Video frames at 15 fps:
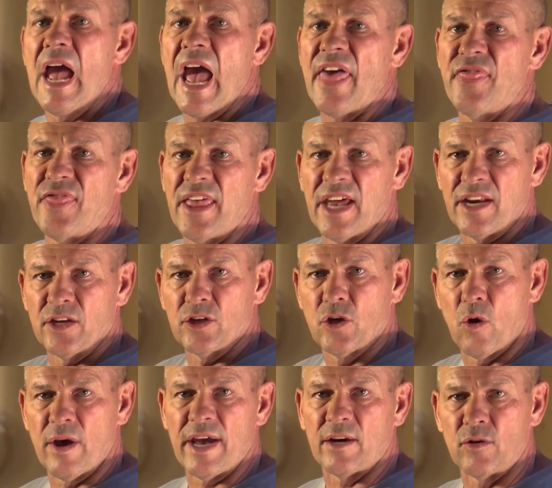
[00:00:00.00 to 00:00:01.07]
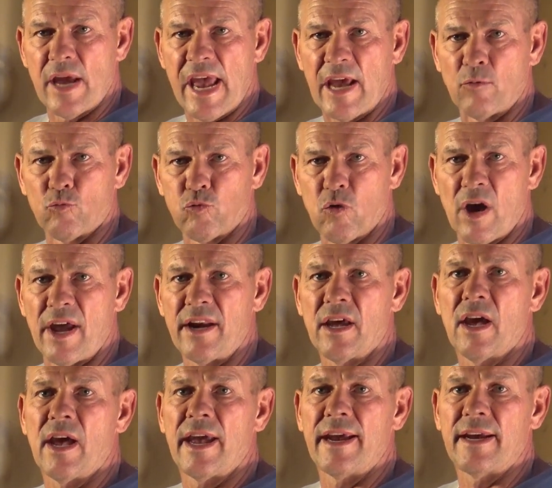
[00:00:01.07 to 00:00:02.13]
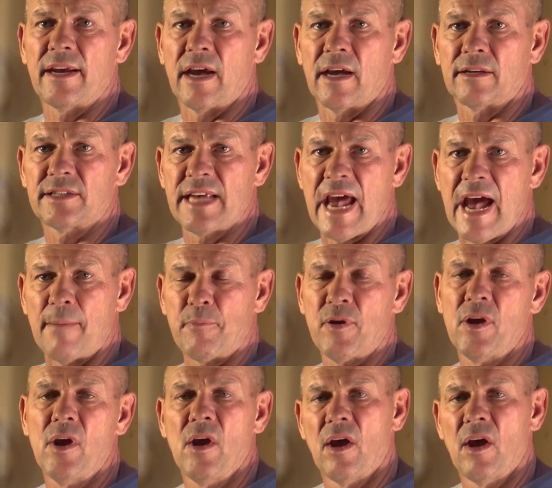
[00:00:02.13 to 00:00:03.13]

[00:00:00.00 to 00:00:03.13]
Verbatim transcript: and then go ahead and run a uh, tap